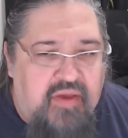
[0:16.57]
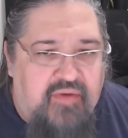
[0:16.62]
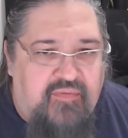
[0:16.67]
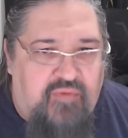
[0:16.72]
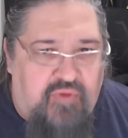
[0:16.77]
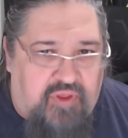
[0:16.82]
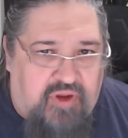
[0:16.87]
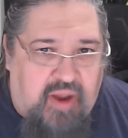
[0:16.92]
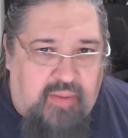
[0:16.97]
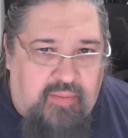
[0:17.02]

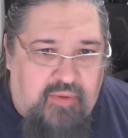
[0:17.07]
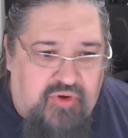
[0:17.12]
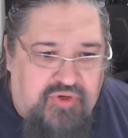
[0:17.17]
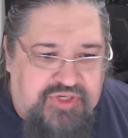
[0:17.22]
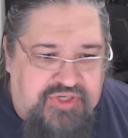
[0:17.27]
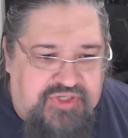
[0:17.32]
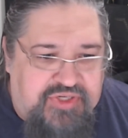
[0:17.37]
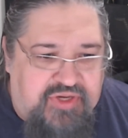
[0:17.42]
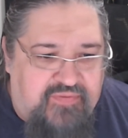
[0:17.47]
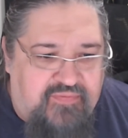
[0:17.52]
for the Commodore
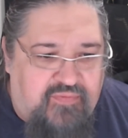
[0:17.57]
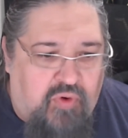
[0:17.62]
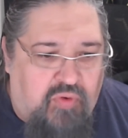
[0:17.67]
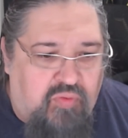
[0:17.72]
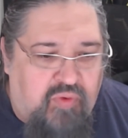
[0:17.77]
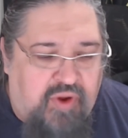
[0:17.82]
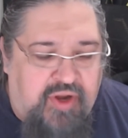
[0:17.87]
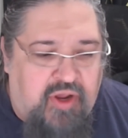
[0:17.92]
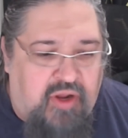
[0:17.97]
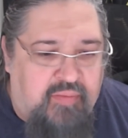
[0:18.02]
64
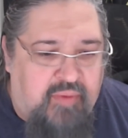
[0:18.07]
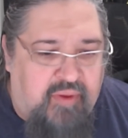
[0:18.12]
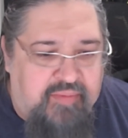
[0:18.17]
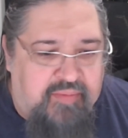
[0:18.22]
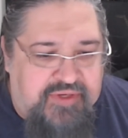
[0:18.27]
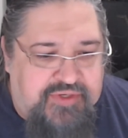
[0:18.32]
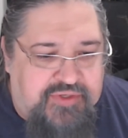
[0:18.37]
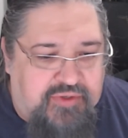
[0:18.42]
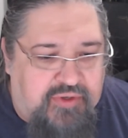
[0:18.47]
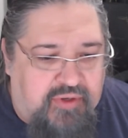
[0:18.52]
running on my
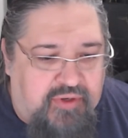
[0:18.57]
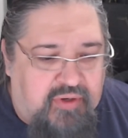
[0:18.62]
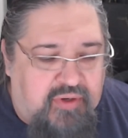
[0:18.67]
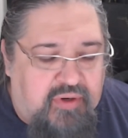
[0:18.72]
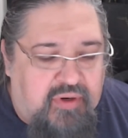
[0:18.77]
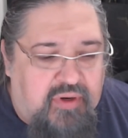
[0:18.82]
Mister.